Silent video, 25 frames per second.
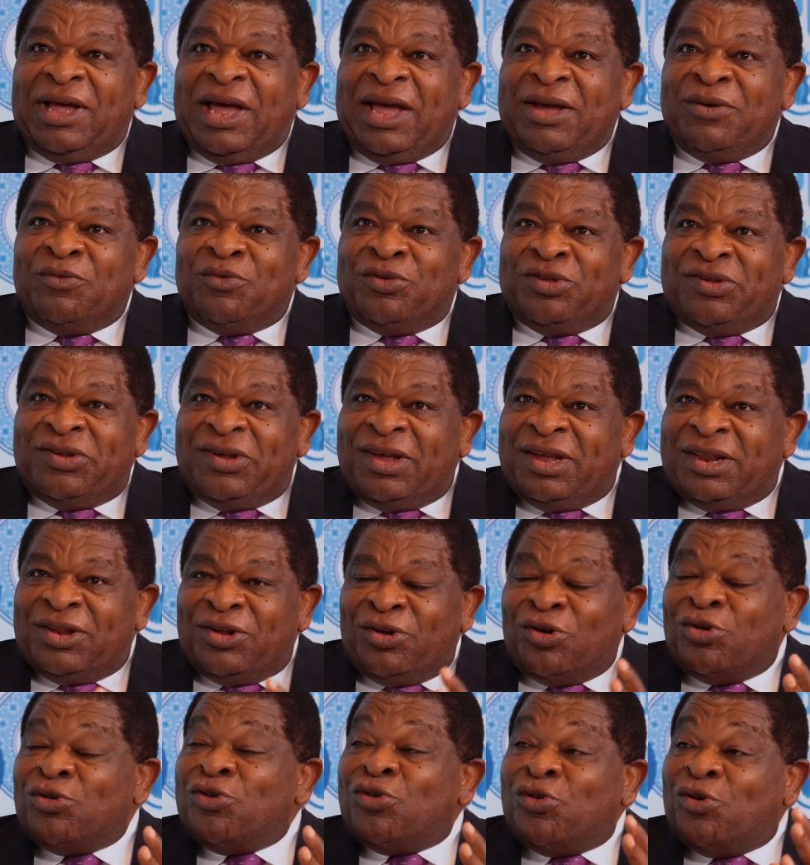I would say,
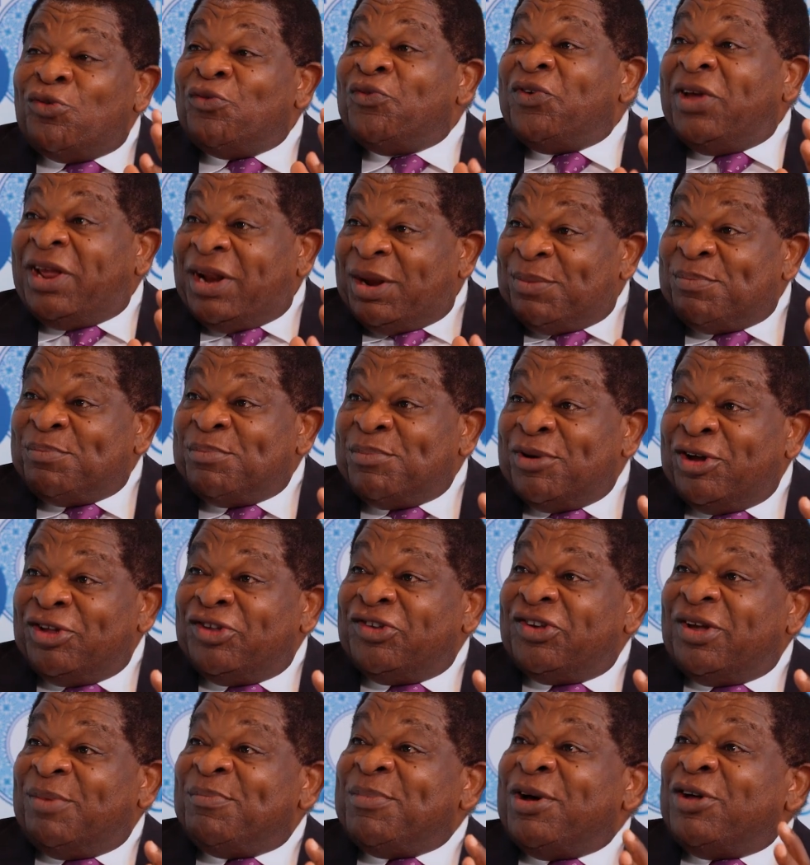they don't know very
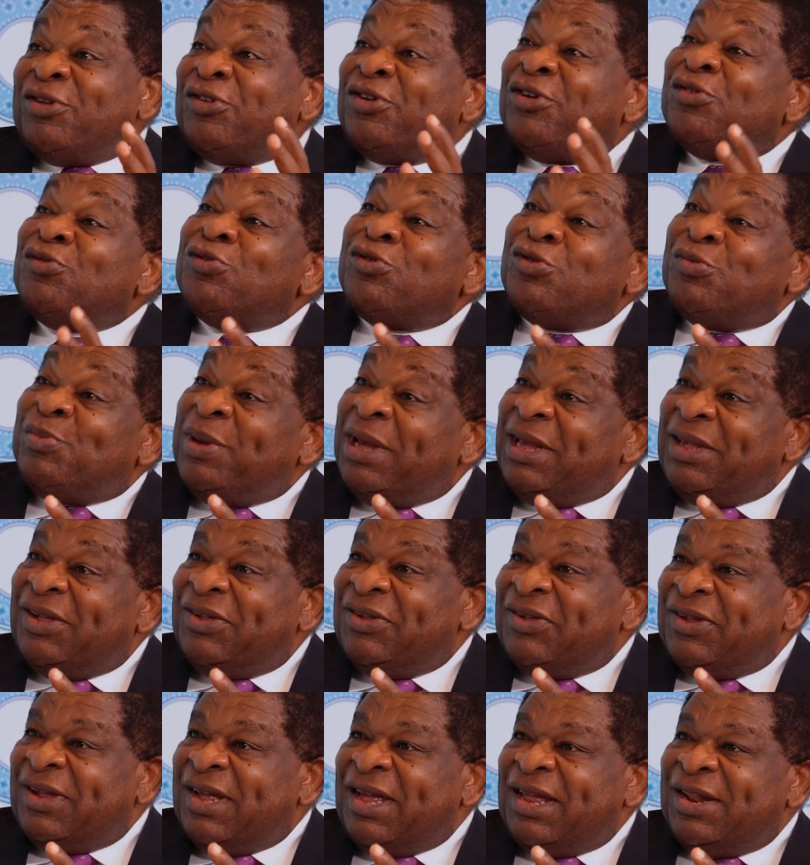much about
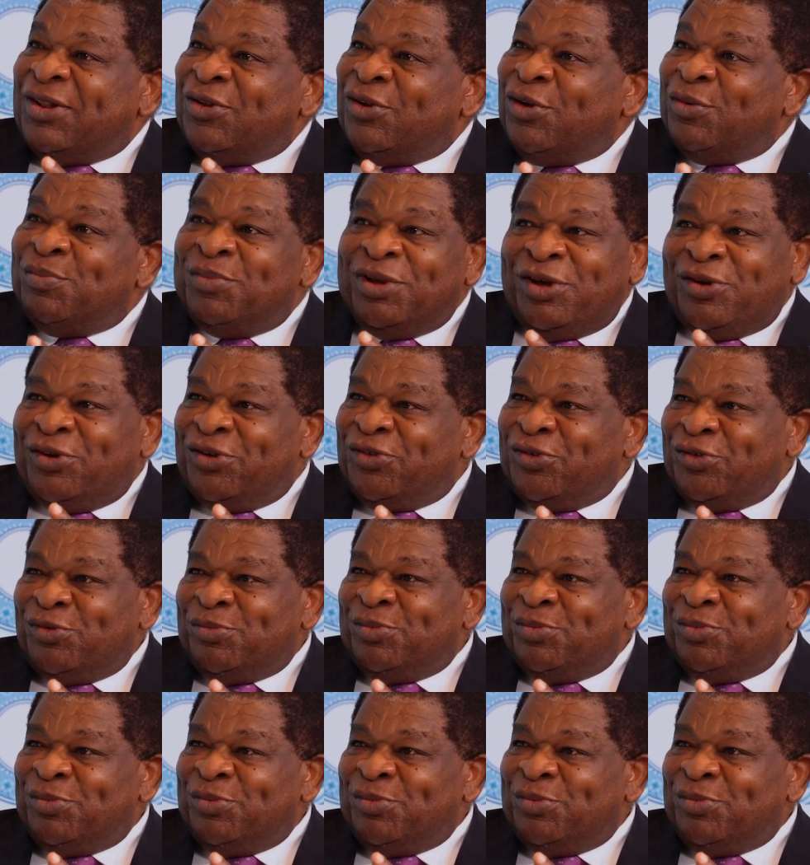Uzbekistan, not because